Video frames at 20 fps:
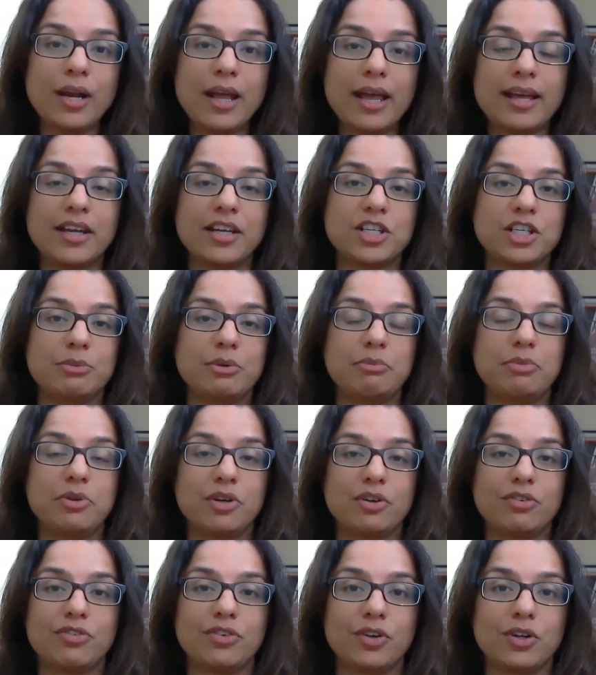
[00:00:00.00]
and it should be
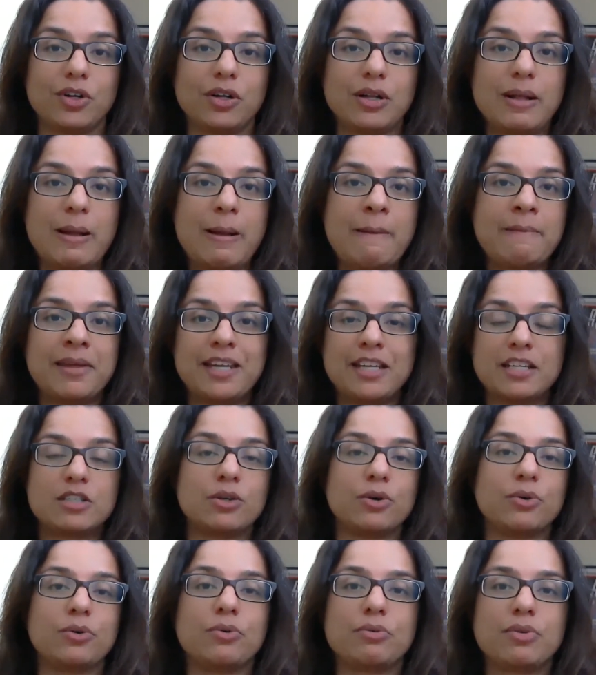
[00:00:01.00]
beautiful in its
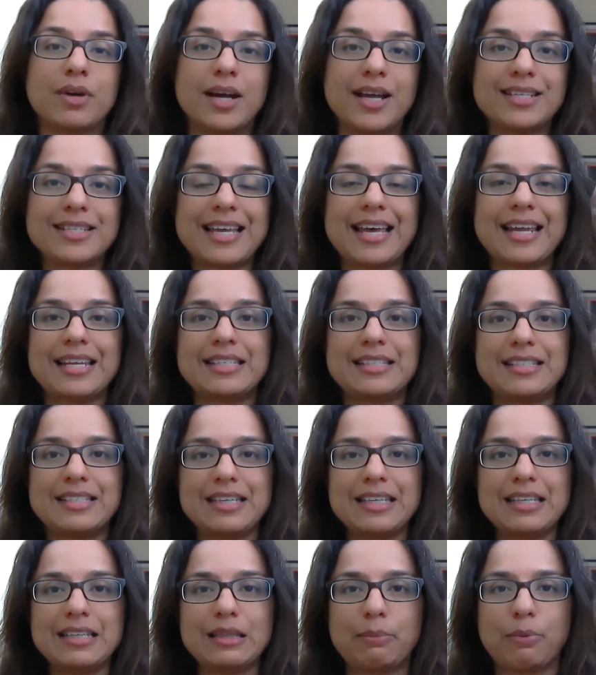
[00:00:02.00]
own right. And I
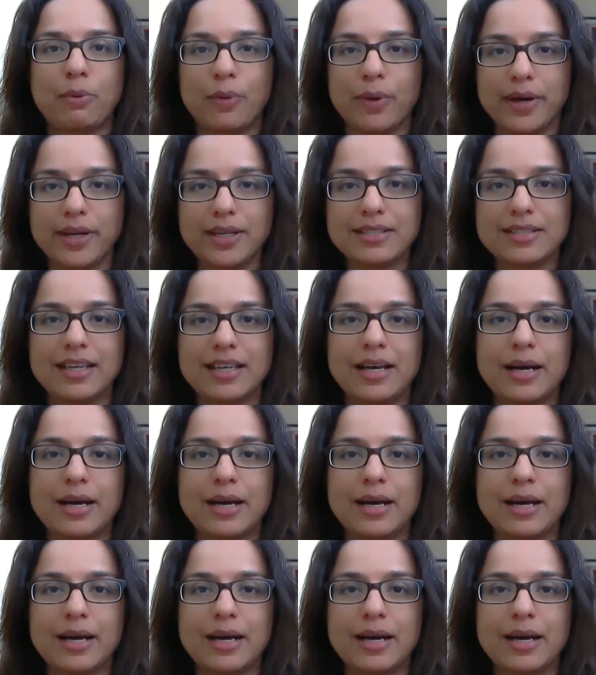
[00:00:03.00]
see the point